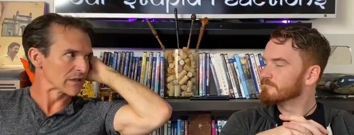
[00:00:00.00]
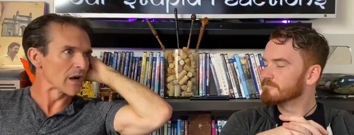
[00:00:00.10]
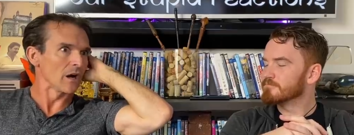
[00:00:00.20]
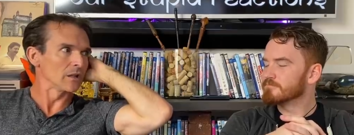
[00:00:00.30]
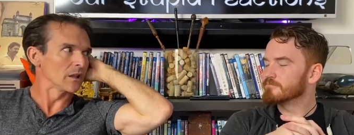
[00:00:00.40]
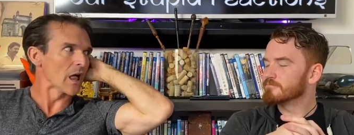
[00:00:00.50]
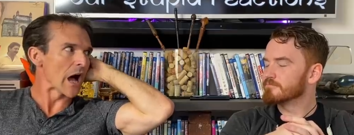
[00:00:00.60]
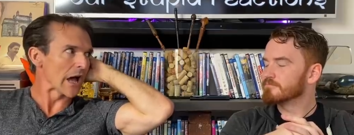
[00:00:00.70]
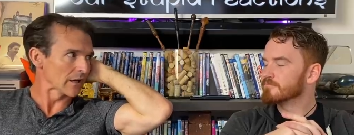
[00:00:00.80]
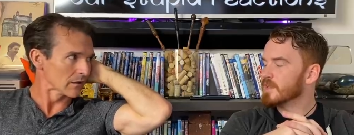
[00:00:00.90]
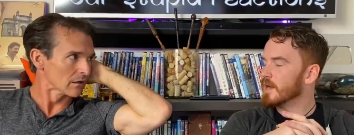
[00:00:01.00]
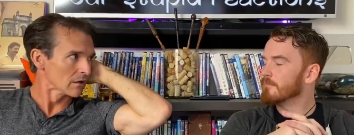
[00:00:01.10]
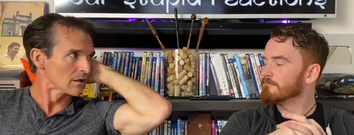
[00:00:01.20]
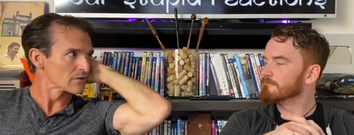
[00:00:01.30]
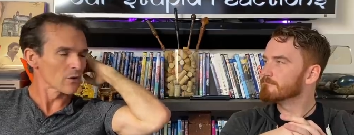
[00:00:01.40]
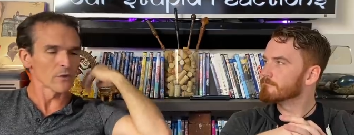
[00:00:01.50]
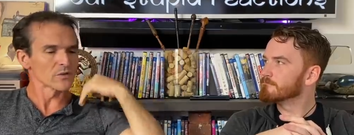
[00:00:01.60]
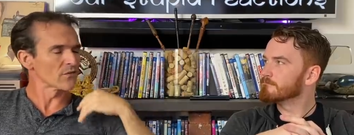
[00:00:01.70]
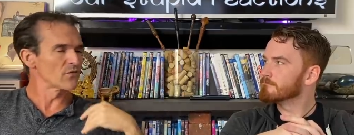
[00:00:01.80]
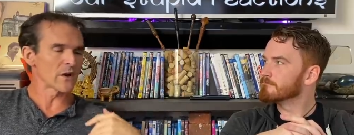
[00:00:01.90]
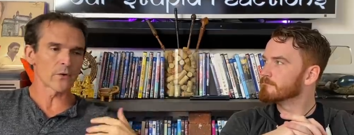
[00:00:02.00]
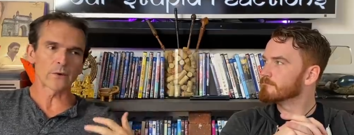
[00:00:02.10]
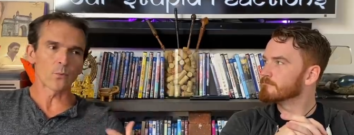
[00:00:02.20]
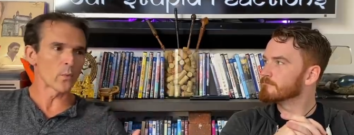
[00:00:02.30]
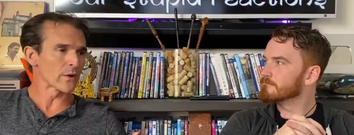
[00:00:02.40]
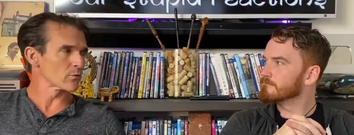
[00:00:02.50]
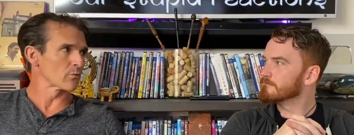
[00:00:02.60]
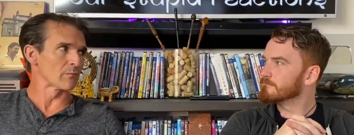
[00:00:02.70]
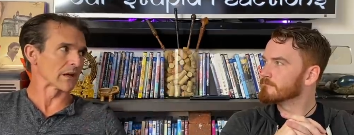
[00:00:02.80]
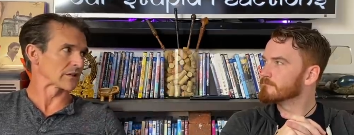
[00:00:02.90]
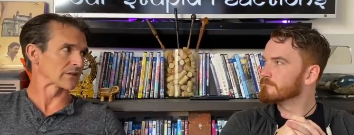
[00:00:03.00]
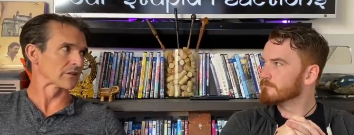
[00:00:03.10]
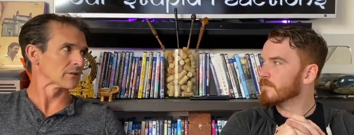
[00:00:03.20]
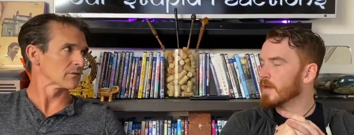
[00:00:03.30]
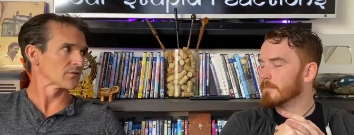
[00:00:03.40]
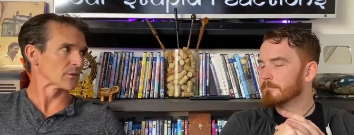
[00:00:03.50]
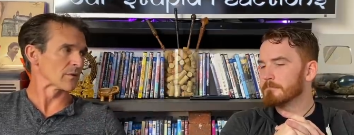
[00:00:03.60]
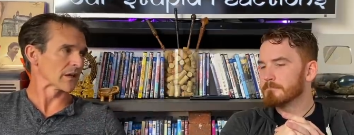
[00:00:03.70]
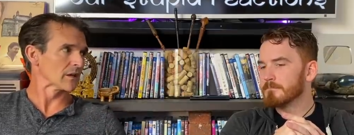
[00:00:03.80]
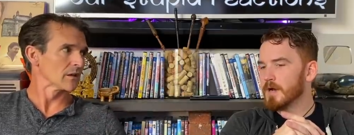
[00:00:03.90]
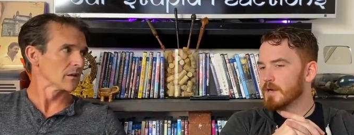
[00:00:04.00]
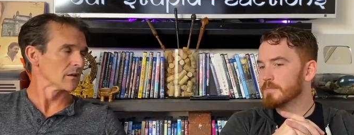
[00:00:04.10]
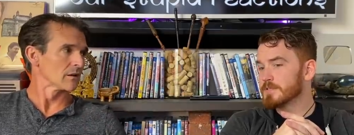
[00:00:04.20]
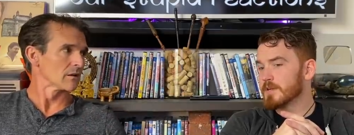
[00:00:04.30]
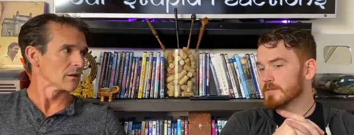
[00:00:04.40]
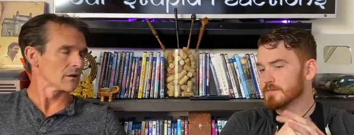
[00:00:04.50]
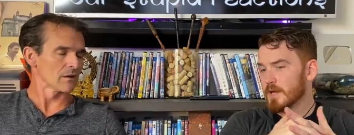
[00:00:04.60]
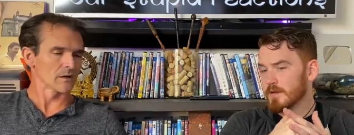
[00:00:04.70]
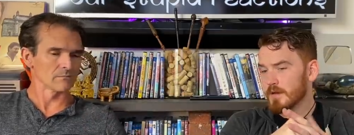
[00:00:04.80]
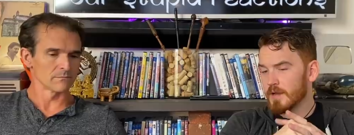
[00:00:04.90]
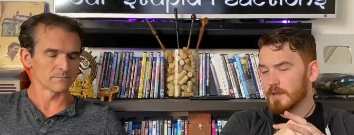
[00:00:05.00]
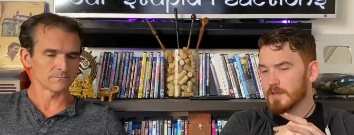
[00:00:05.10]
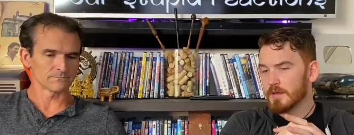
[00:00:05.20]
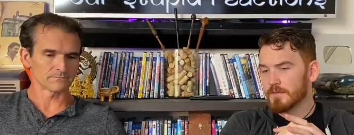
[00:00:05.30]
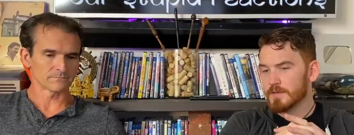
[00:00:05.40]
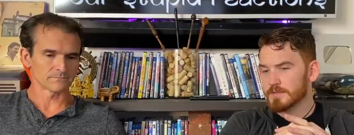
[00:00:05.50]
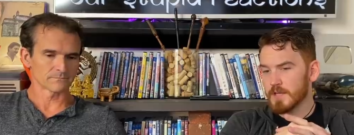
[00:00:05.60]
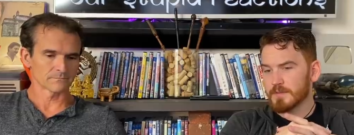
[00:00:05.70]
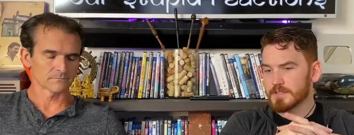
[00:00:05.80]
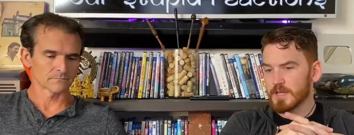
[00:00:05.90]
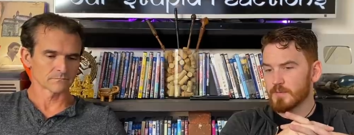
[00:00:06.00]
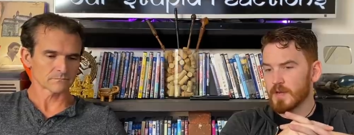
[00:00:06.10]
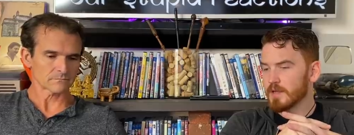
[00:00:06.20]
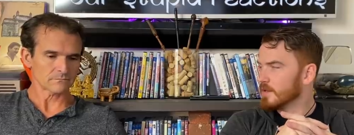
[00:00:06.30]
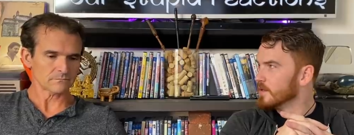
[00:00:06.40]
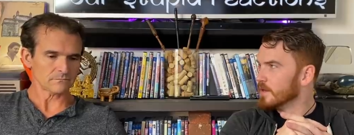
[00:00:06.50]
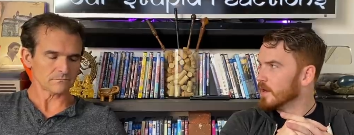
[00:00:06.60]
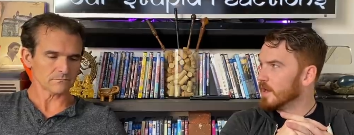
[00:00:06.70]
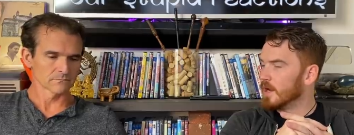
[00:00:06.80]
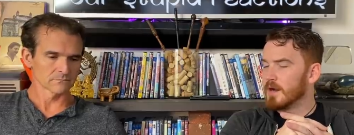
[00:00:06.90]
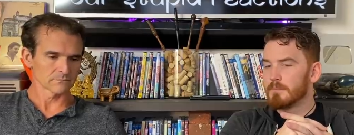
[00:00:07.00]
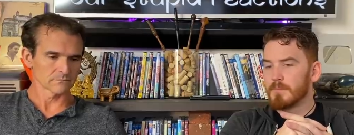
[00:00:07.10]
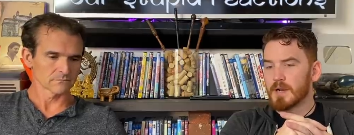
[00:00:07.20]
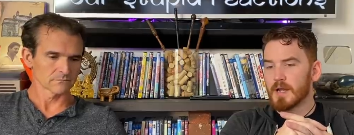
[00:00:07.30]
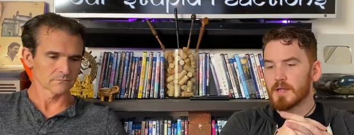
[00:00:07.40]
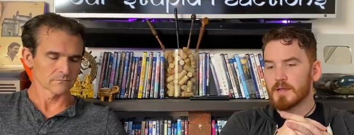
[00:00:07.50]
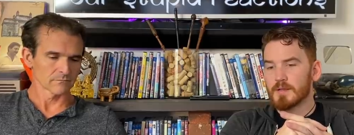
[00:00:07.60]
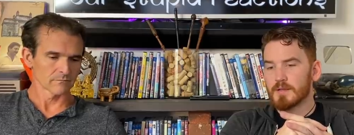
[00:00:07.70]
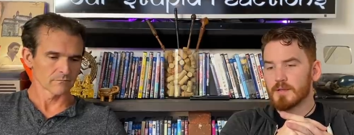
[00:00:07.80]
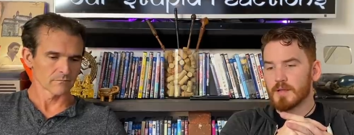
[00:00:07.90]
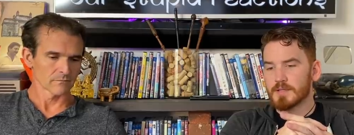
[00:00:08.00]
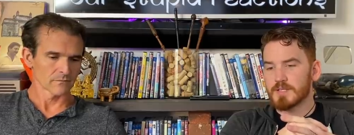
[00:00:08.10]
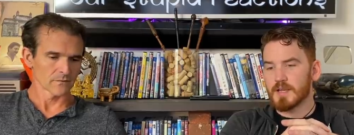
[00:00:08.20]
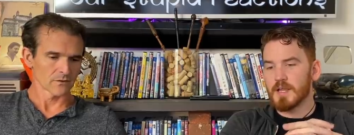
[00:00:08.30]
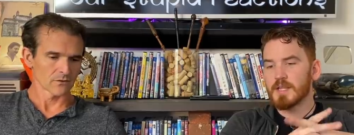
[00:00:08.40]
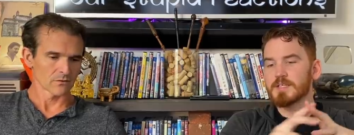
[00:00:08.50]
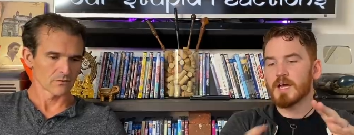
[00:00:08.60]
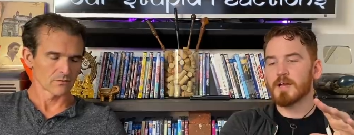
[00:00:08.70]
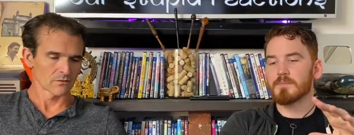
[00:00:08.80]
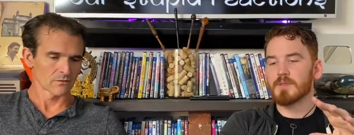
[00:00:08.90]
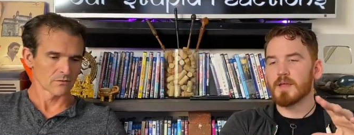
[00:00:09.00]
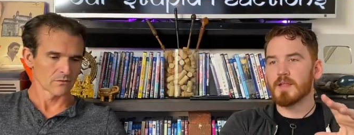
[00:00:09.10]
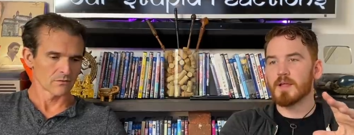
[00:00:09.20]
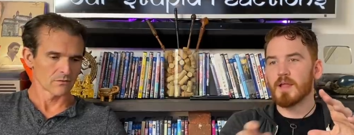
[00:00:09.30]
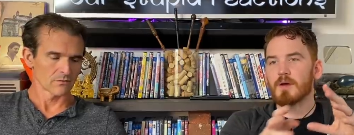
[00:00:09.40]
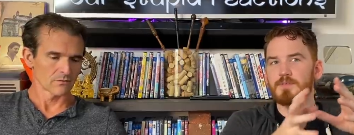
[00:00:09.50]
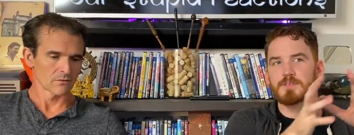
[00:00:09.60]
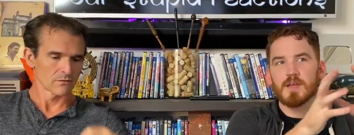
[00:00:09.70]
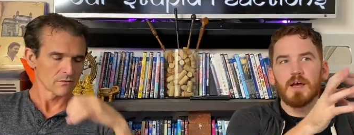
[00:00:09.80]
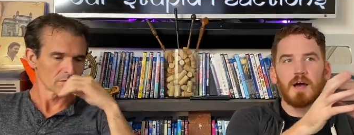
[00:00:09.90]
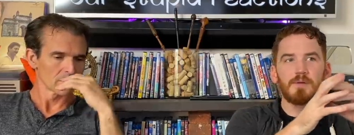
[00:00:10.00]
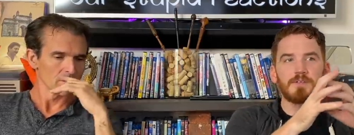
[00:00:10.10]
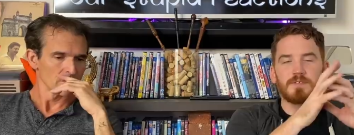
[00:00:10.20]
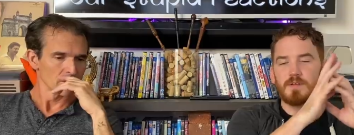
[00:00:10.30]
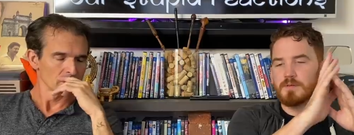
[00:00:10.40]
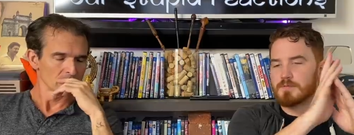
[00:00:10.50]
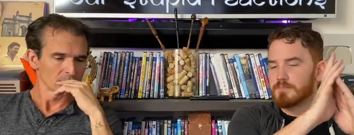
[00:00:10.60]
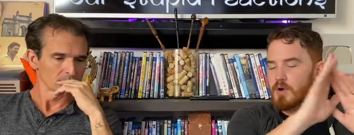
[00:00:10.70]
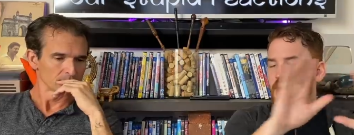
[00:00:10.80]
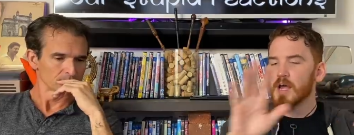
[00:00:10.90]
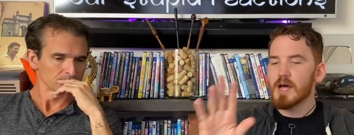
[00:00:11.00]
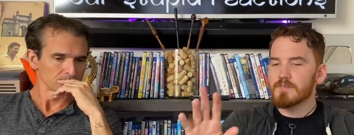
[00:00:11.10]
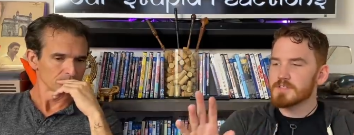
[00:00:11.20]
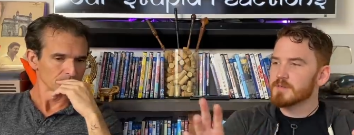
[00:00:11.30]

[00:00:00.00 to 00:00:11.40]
Speaker 1: me a lot. Yeah. So it was a very weird mix. Yeah. For me, hundred percent. So um, I, I, think I
Speaker 2: feel the same exact way. Um, but I, like I said, anytime like, like I was, I was brought out of it